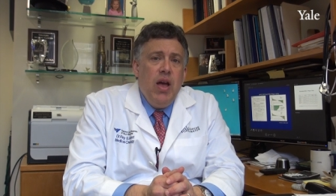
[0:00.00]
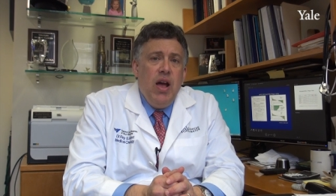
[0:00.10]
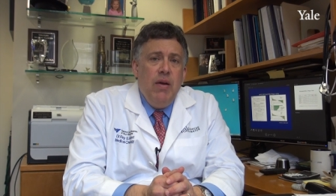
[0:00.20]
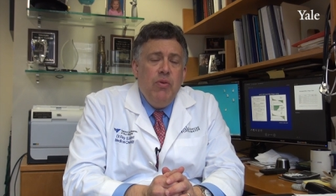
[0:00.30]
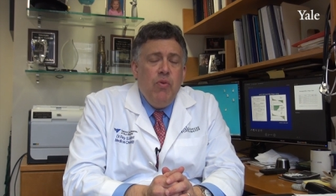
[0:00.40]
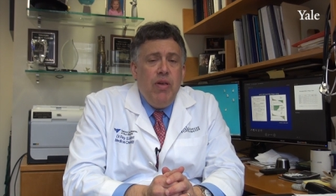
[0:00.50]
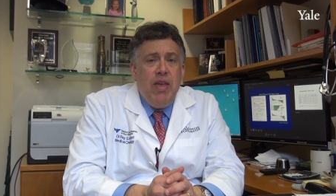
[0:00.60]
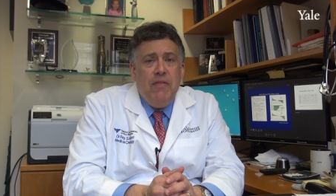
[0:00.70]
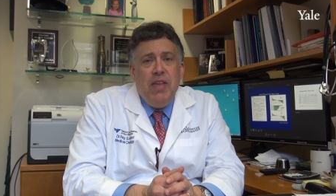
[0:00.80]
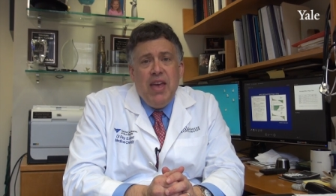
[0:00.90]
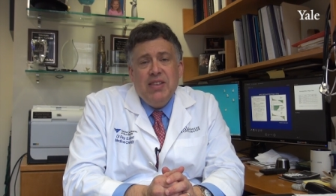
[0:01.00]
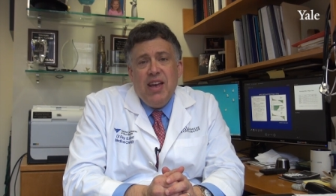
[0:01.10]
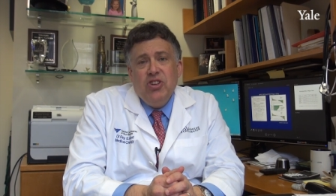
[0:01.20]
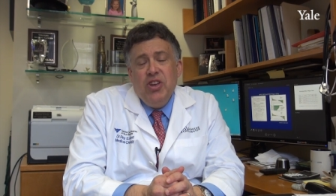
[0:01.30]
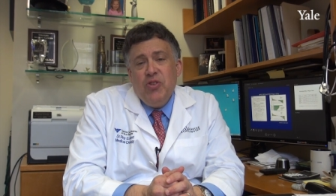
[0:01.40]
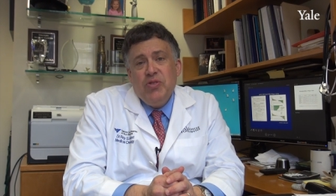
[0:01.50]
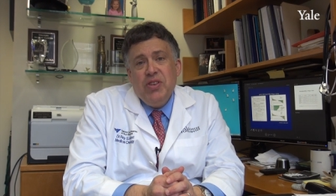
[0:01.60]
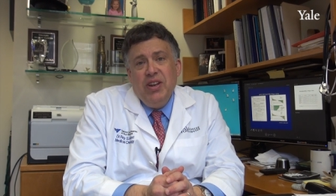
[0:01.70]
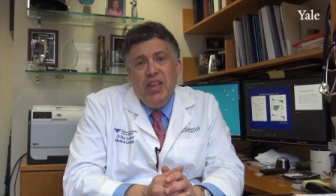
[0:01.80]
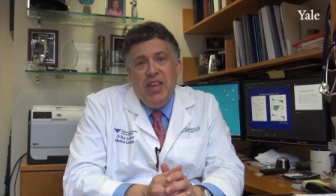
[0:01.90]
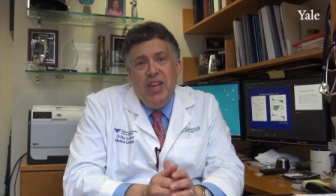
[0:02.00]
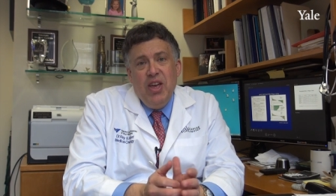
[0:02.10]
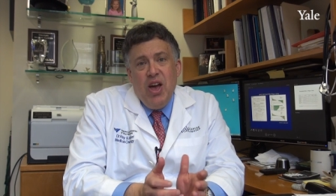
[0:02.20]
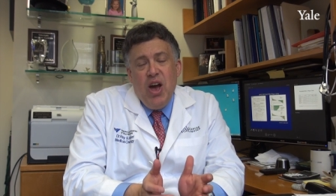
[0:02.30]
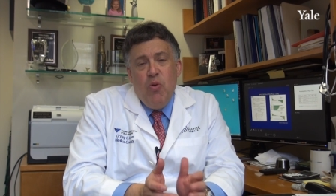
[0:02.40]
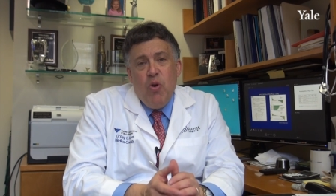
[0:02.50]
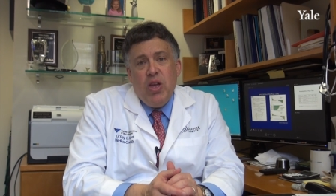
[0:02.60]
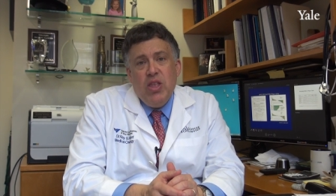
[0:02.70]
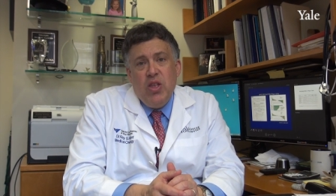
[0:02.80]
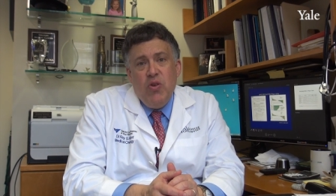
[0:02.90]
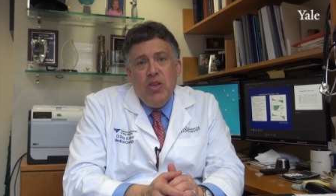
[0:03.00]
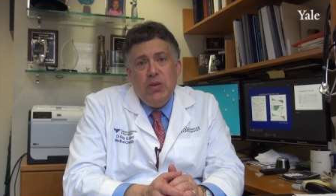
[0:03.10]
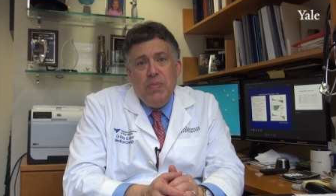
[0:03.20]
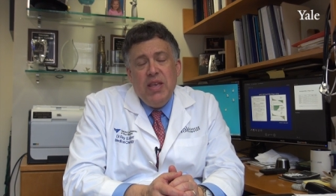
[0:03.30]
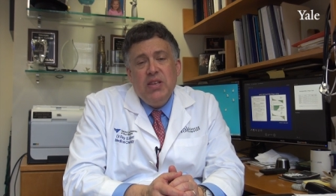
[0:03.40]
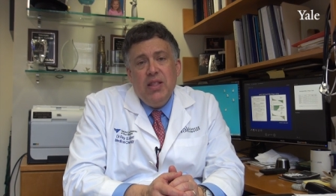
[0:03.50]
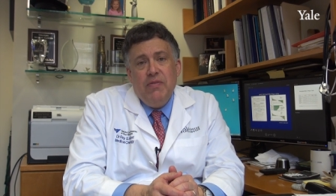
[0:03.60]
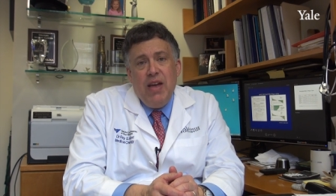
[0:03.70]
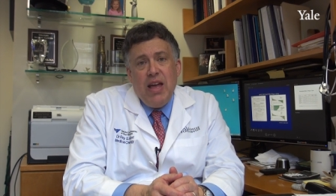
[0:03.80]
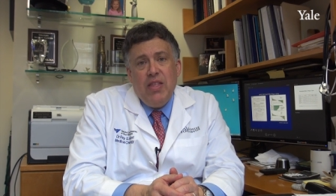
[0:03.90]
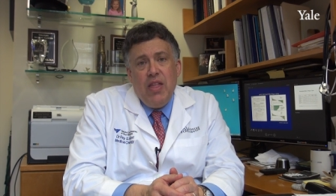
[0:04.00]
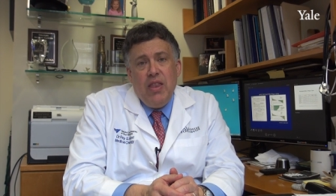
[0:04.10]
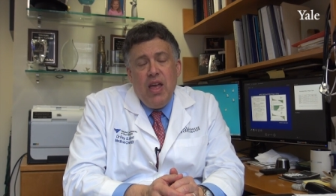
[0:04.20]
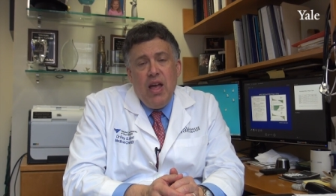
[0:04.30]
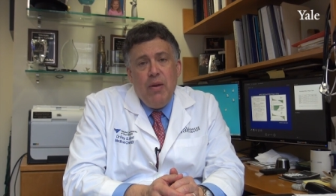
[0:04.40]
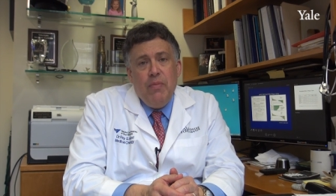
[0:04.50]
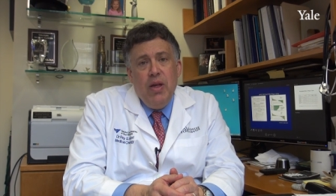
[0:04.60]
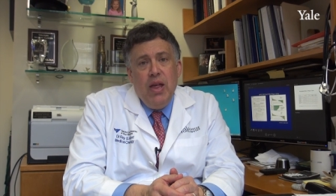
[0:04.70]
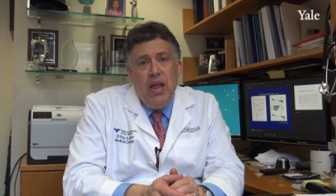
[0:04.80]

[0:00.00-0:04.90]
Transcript: Um, the, the, FDA is actually, interestingly, uh, working to do this based on the fact that um,